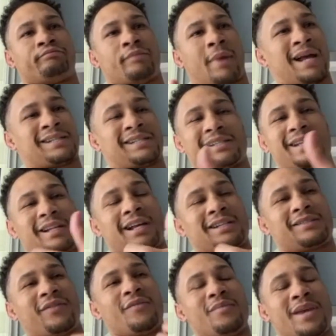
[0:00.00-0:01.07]
I,
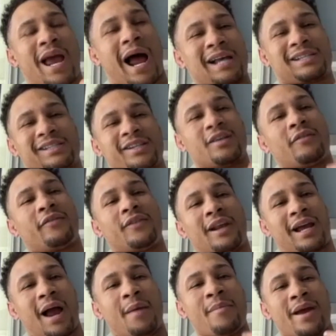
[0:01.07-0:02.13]
Because for me, I still feel
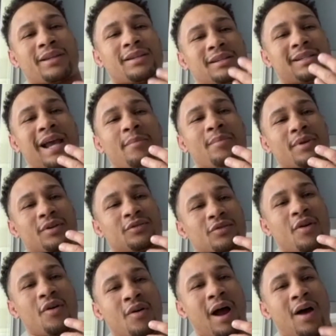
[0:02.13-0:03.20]
like I'm at the top of the
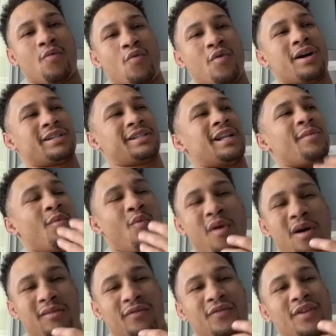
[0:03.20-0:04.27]
throne. I was number
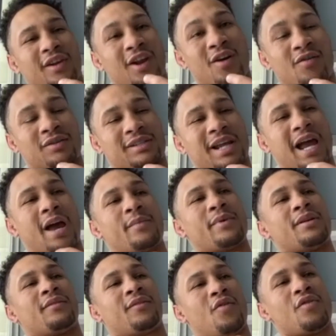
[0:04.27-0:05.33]
one for a long time.
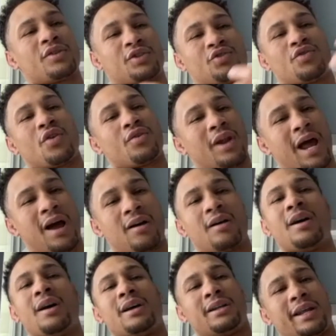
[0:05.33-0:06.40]
And, of course, you know, now
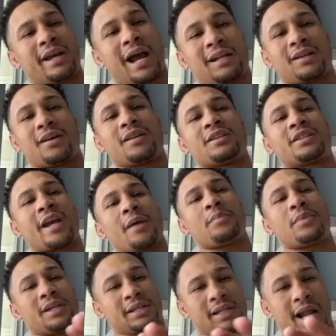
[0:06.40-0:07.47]
they got the other
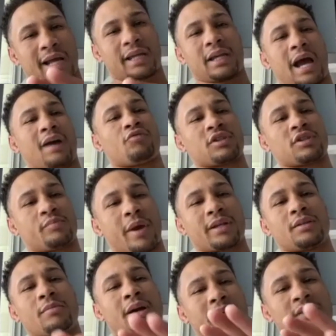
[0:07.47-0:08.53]
champions, and I, I
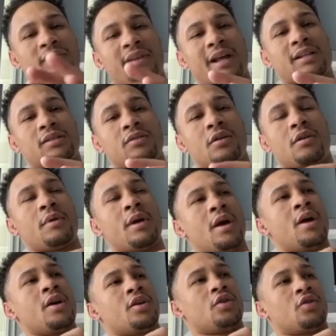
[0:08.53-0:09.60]
respect them. I give that to them,
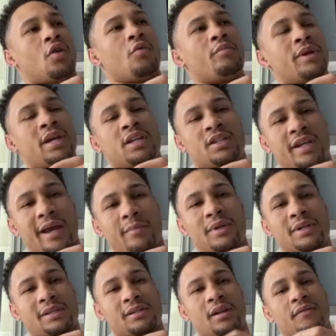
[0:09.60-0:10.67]
you know, being
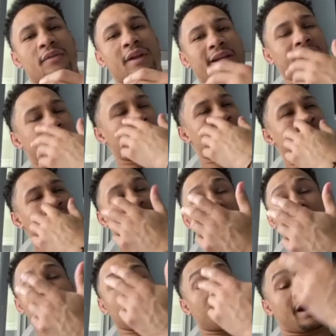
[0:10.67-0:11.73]
champions and stuff like that. But I
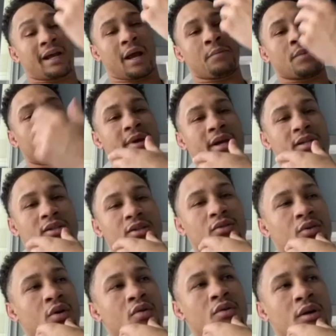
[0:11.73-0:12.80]
still feel like I'm the best,
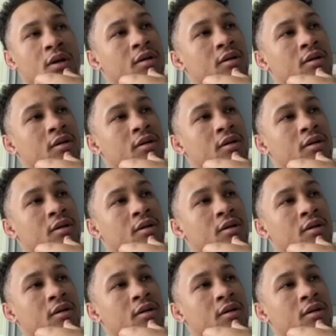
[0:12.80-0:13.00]
you know.